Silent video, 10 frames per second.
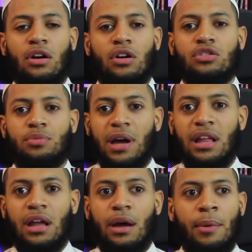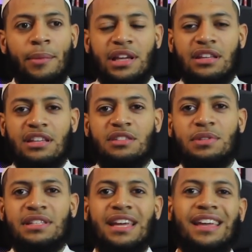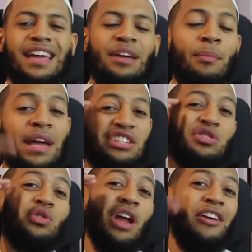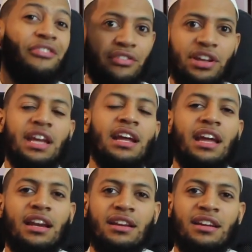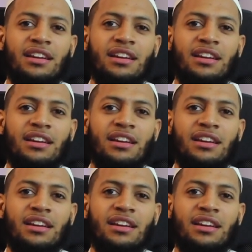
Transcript: oh subhanAllah, I'm not making this mistake. It makes you not forget again.